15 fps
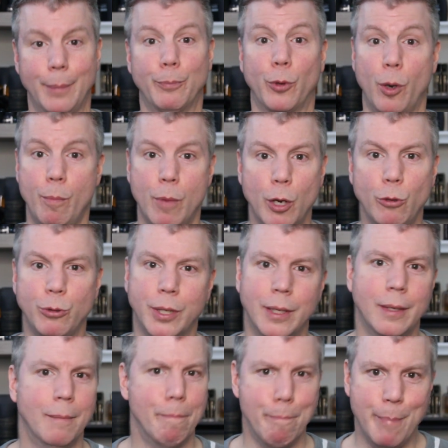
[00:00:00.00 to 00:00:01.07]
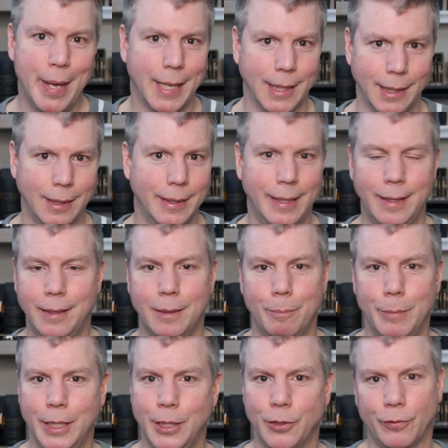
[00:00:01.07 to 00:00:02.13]
that promote metal in
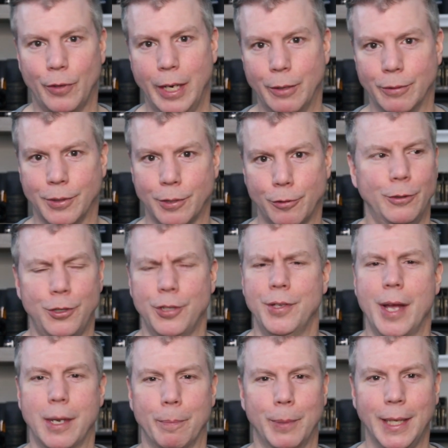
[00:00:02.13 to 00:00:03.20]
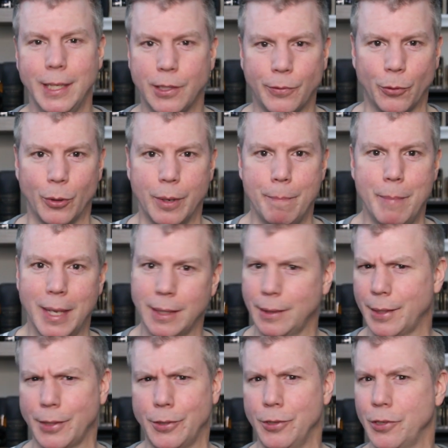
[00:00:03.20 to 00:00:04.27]
men's fragrance. There's just not a place for it.
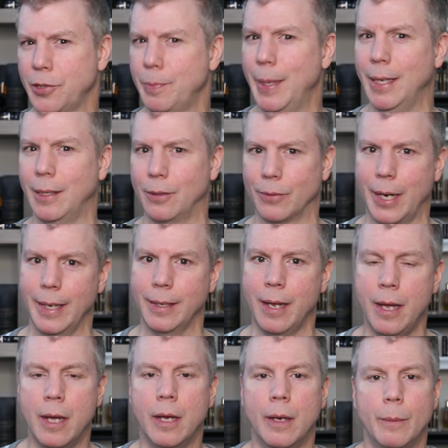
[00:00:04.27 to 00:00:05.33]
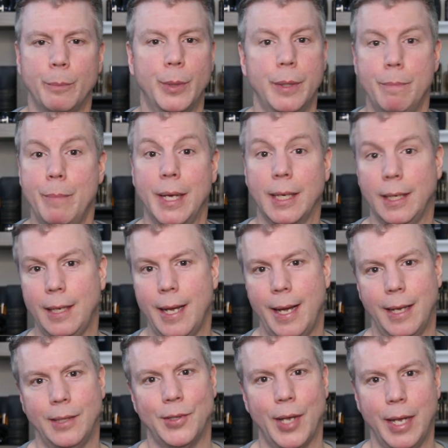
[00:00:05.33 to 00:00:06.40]
Metal doesn't smell, right? But metal
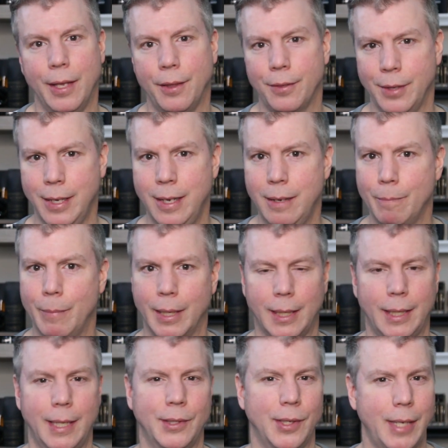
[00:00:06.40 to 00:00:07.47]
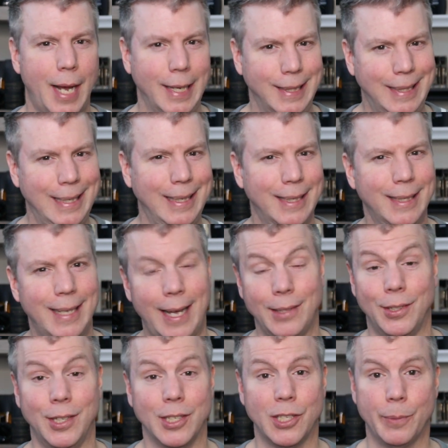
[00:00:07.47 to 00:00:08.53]
as a theme, metal as an idea,
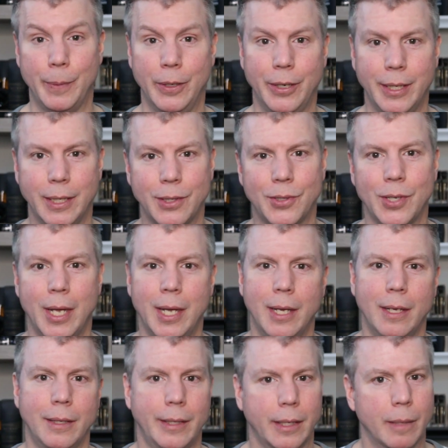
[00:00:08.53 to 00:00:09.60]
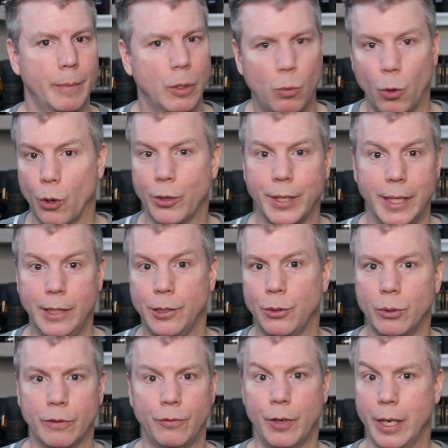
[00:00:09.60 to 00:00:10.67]
as an experience that can be worked
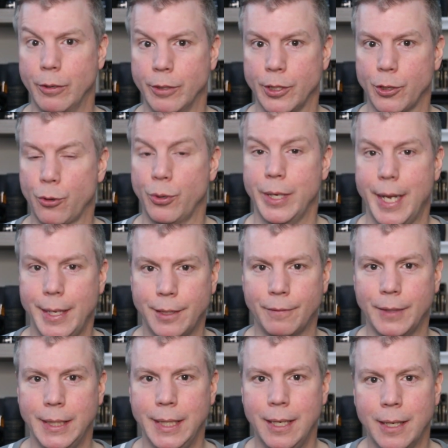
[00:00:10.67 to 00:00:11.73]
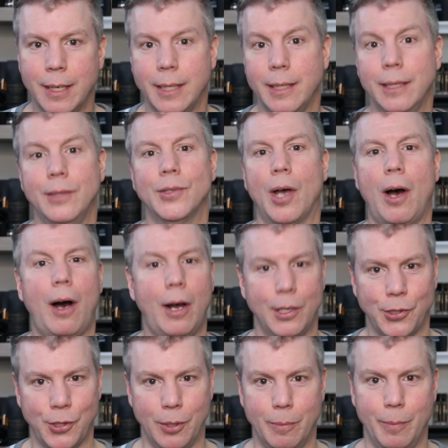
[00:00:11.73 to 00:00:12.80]
into a fragrance creatively is
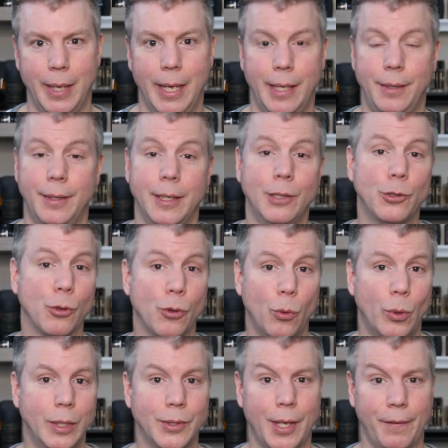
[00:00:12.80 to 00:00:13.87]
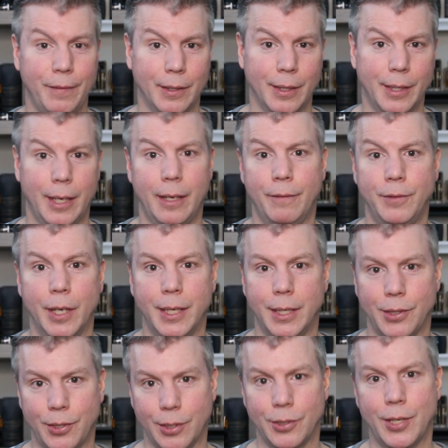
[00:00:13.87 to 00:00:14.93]
awesome, and these are the ones I feel that have done
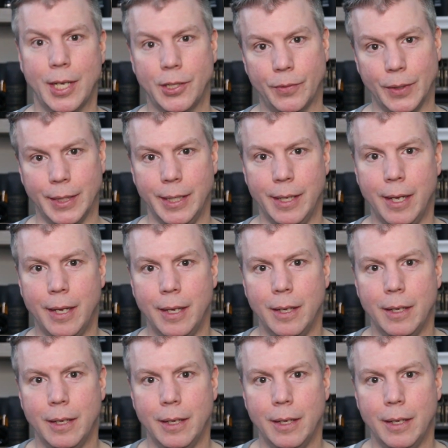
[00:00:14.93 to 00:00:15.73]
it successfully.